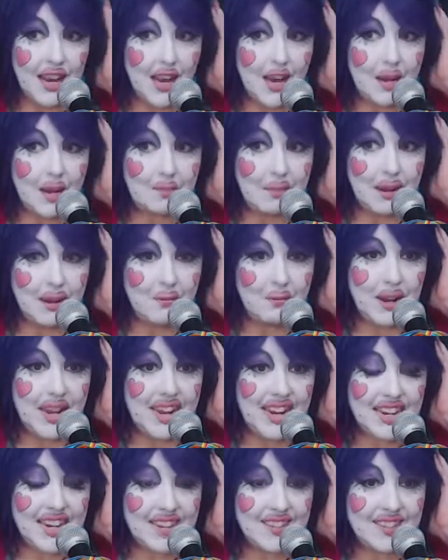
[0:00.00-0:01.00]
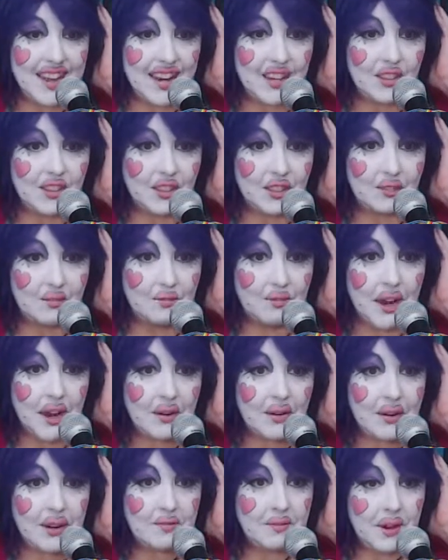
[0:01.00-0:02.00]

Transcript: my wig is actually very,